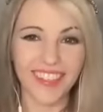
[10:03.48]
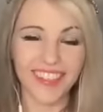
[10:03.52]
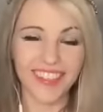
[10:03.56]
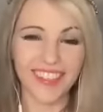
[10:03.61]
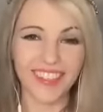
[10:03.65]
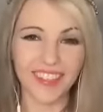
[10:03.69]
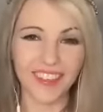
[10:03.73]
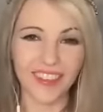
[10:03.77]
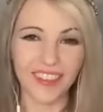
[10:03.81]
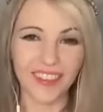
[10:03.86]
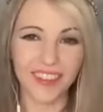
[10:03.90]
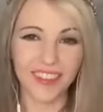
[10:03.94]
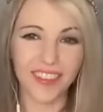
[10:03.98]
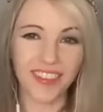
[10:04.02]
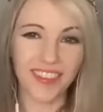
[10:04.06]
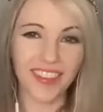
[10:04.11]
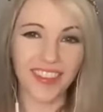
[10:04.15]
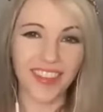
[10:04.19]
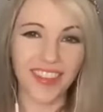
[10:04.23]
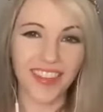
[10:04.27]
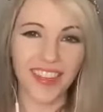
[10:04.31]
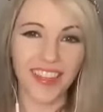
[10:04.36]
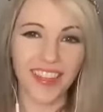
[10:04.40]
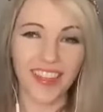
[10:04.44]
So,
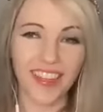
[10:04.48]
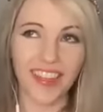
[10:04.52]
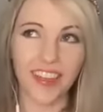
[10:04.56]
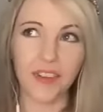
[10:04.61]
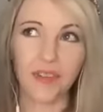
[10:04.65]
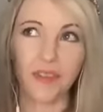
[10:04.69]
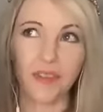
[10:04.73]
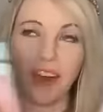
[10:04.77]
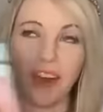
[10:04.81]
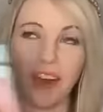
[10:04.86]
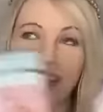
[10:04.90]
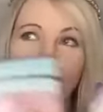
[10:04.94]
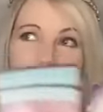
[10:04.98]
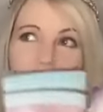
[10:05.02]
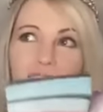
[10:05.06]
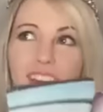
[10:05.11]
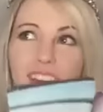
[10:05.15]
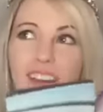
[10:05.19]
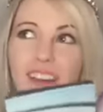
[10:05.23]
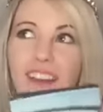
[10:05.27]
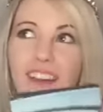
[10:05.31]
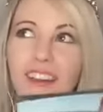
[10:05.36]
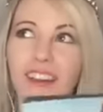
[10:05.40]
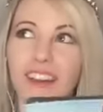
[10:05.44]
right,
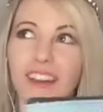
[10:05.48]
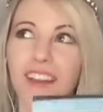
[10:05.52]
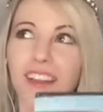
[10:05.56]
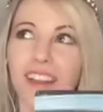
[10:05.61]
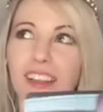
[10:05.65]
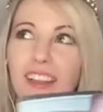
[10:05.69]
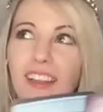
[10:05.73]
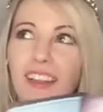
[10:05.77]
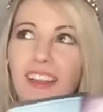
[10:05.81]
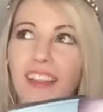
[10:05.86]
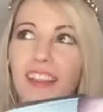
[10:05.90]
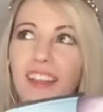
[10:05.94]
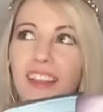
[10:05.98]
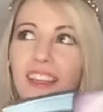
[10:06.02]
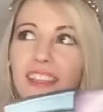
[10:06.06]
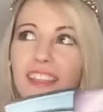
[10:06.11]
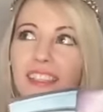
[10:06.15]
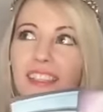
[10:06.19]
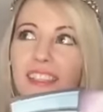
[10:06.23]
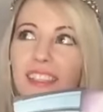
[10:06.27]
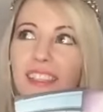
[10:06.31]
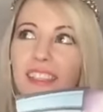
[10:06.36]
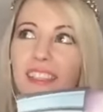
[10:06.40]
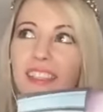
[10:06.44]

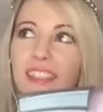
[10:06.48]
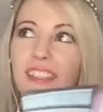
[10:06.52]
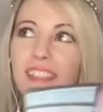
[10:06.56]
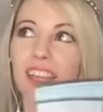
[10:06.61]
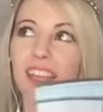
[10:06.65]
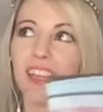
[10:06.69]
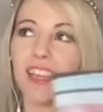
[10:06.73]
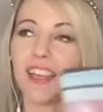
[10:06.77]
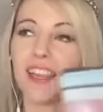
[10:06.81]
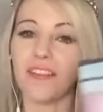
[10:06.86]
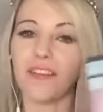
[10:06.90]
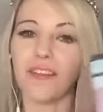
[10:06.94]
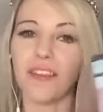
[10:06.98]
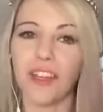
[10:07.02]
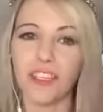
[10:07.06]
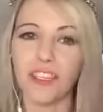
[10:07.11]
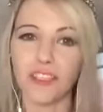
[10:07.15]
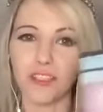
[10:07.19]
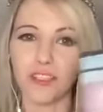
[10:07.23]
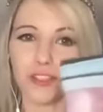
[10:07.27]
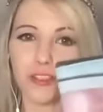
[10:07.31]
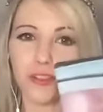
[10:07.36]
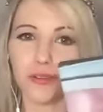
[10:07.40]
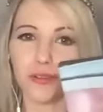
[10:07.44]
this is saying
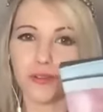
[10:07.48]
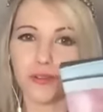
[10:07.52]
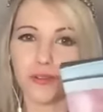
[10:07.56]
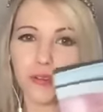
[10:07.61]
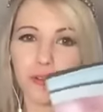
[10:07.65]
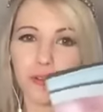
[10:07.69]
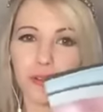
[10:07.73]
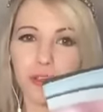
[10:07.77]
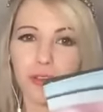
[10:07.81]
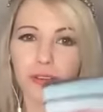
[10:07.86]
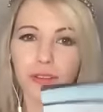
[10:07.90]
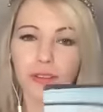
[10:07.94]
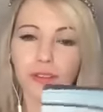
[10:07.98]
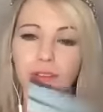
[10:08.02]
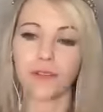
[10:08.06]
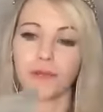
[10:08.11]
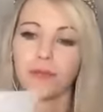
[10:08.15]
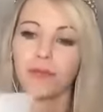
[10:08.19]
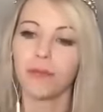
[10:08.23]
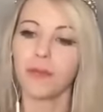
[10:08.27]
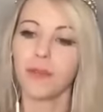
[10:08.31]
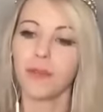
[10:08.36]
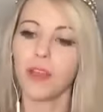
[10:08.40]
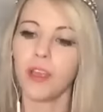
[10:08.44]
face your true north
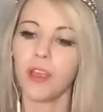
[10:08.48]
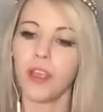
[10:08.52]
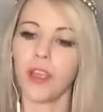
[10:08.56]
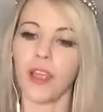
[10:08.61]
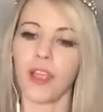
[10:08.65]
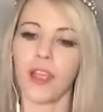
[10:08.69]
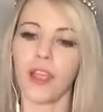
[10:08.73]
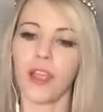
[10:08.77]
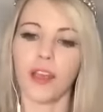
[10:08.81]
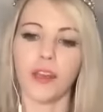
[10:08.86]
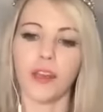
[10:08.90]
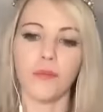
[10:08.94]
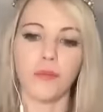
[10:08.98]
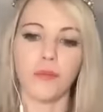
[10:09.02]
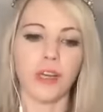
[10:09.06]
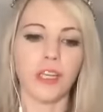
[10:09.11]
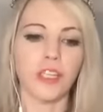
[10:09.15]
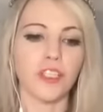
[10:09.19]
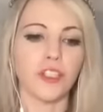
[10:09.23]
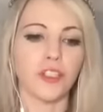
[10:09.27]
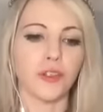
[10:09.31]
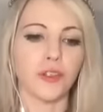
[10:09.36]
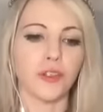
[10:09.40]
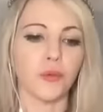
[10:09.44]
and
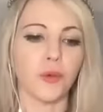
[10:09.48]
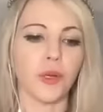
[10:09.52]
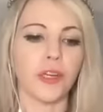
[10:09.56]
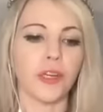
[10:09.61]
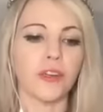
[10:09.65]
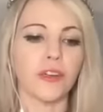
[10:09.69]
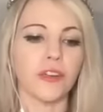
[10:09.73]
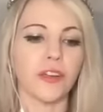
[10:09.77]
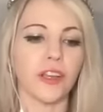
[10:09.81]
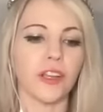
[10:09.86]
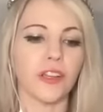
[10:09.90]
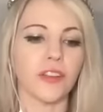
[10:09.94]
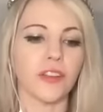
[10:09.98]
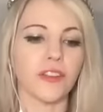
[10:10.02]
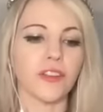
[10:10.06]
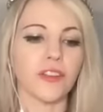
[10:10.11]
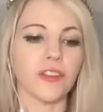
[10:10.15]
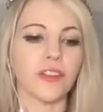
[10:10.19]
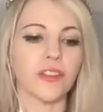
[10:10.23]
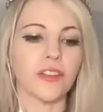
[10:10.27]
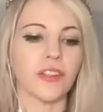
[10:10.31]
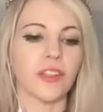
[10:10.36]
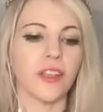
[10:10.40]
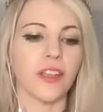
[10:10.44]
embrace your
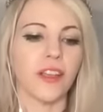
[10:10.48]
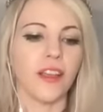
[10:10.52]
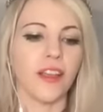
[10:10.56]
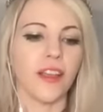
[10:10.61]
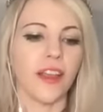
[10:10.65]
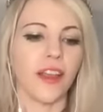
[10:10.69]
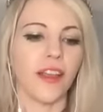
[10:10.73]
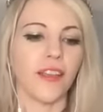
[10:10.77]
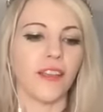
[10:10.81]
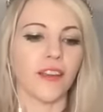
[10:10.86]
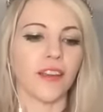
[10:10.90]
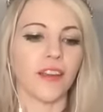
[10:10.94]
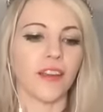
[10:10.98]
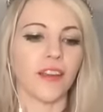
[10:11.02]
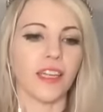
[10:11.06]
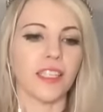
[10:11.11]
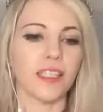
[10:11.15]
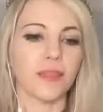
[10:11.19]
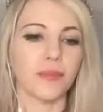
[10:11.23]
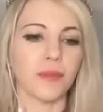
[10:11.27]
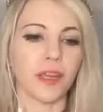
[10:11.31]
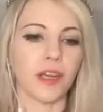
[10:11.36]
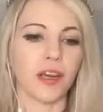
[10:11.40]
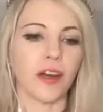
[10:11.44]
weirdness. And the
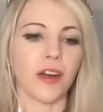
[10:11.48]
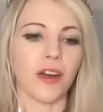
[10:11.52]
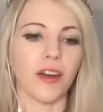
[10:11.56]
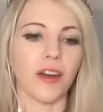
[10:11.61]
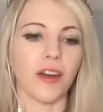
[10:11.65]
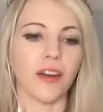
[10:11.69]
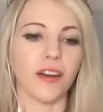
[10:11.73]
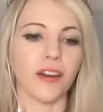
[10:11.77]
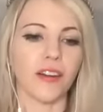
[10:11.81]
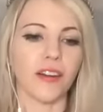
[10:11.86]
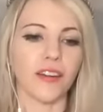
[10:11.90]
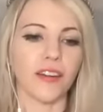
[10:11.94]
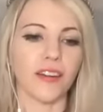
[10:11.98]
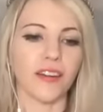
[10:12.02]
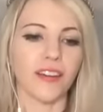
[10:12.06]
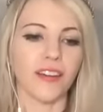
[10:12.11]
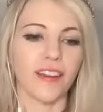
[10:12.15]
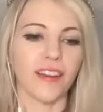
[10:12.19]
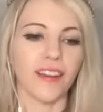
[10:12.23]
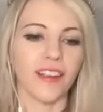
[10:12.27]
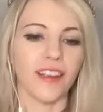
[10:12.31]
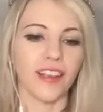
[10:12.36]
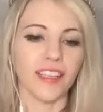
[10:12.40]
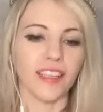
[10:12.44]
cosmic heart
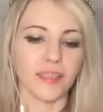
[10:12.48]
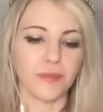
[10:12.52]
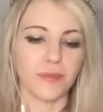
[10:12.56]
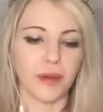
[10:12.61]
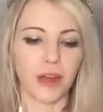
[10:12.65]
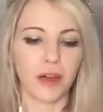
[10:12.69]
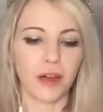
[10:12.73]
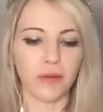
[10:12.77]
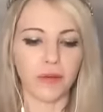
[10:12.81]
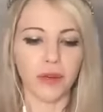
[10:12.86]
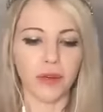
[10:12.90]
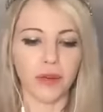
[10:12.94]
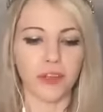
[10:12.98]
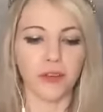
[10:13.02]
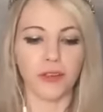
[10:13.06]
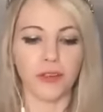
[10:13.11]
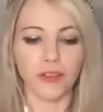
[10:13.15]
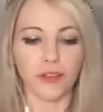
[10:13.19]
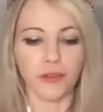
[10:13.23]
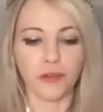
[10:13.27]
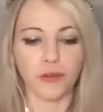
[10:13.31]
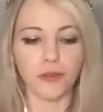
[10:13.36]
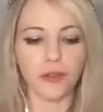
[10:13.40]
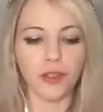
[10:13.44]
is about what you
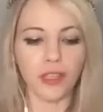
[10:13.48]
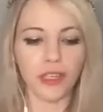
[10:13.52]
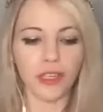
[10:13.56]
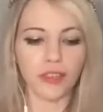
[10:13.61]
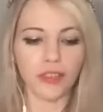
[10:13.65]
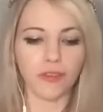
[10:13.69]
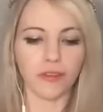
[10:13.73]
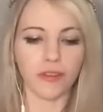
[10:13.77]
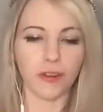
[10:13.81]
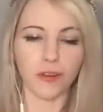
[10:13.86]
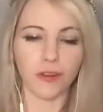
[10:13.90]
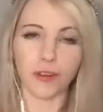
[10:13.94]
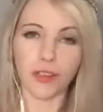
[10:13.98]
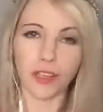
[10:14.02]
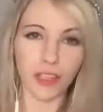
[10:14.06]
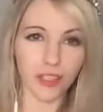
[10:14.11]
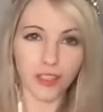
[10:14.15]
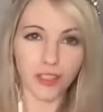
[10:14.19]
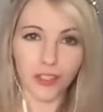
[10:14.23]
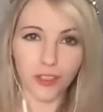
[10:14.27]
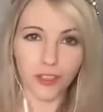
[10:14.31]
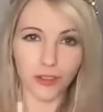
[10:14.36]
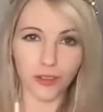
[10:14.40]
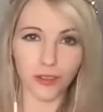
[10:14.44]
are truly
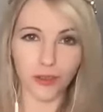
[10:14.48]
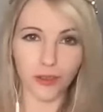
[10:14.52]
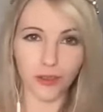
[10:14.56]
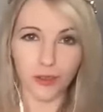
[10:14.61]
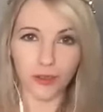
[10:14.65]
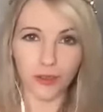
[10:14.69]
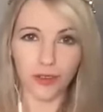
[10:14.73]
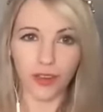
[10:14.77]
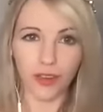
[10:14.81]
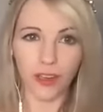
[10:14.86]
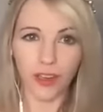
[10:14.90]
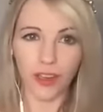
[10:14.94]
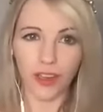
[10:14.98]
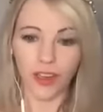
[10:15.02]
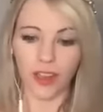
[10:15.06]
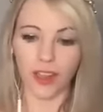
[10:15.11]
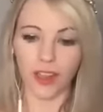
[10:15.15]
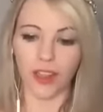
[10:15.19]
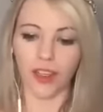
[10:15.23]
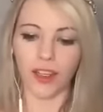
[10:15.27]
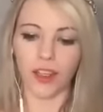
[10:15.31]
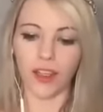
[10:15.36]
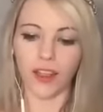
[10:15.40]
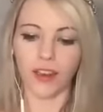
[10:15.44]
devoted to
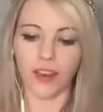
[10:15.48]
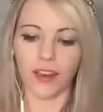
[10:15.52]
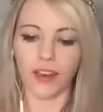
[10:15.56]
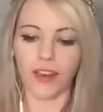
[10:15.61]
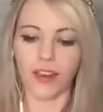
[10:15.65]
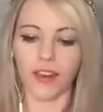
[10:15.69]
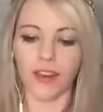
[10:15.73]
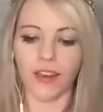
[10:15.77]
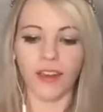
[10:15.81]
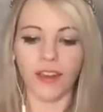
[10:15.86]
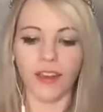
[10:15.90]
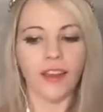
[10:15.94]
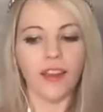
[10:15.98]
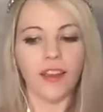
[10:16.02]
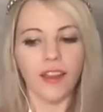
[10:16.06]
and